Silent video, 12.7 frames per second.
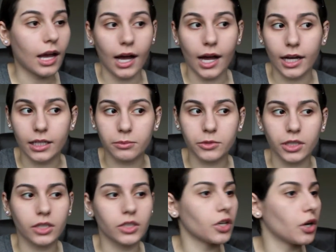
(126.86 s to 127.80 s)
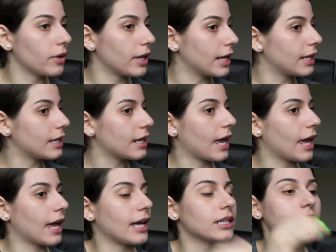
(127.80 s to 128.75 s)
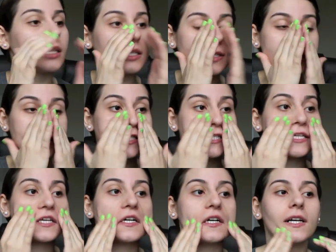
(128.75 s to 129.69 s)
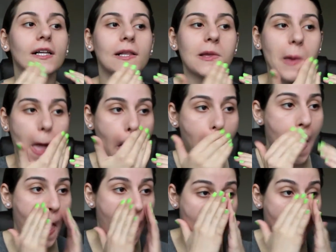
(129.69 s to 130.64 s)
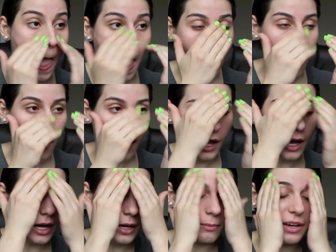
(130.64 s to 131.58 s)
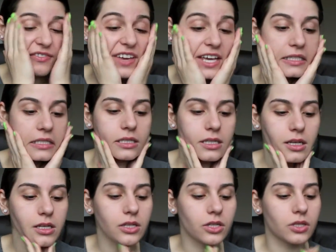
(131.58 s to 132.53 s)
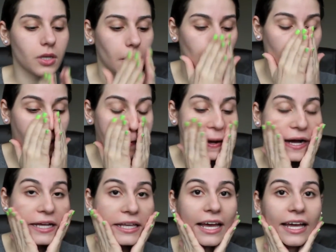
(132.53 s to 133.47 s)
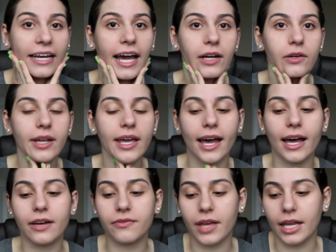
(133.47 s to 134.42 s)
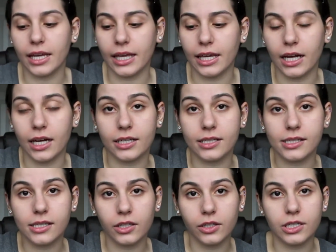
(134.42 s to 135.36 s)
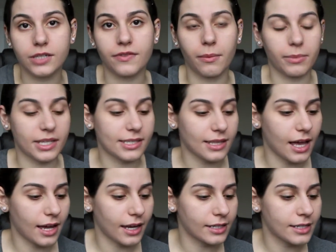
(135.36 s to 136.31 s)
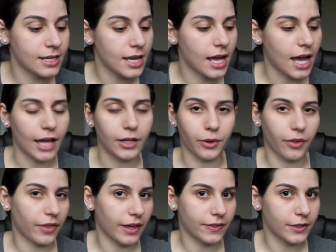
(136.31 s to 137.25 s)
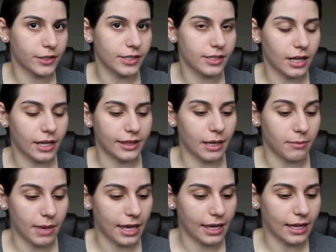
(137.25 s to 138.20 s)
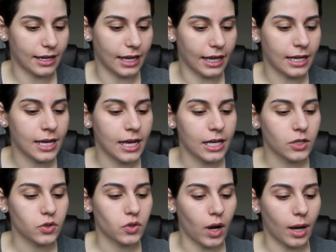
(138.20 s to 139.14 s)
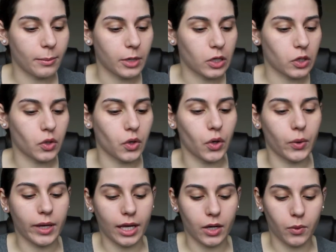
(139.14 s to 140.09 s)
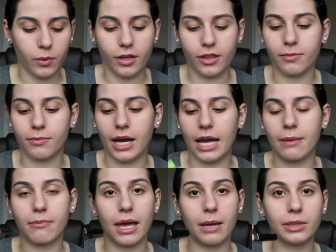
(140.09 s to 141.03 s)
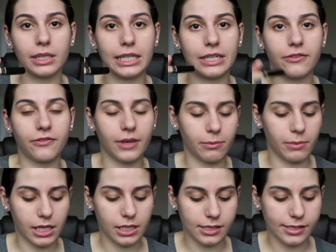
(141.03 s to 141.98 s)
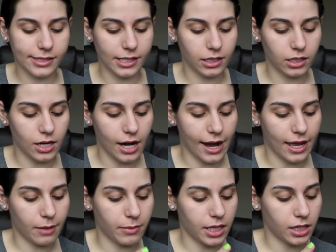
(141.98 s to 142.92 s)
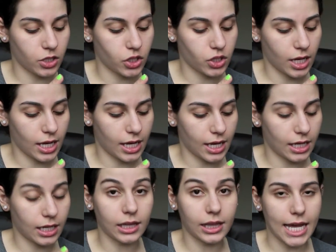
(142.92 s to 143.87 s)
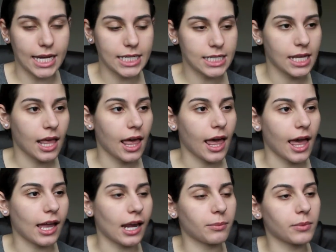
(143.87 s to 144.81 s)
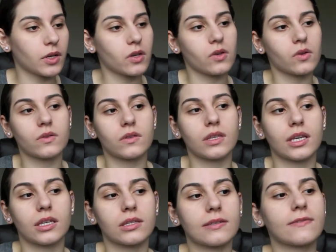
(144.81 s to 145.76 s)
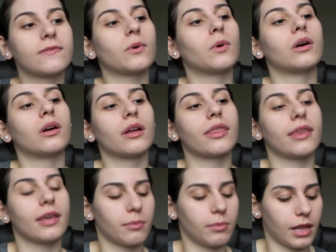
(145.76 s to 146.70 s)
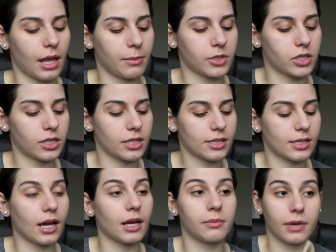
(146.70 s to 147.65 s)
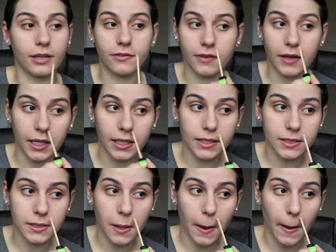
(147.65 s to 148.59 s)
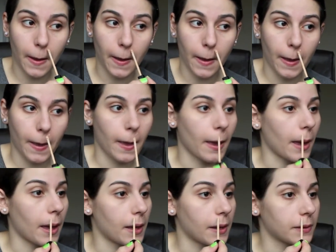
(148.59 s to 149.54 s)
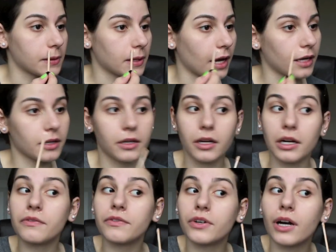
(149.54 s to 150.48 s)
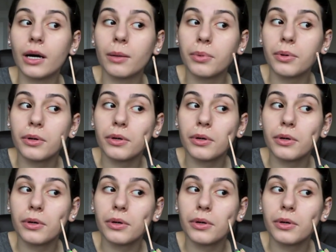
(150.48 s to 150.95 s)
I am going to go in and conceal my face. So again, I don't have any concealers from this line. I don't think they make any. So I'm going to go in with my Maybelline Fit Me Concealer. I am in the shade Light, and I'm going to use this for the blemishes on my face and to kind of cover up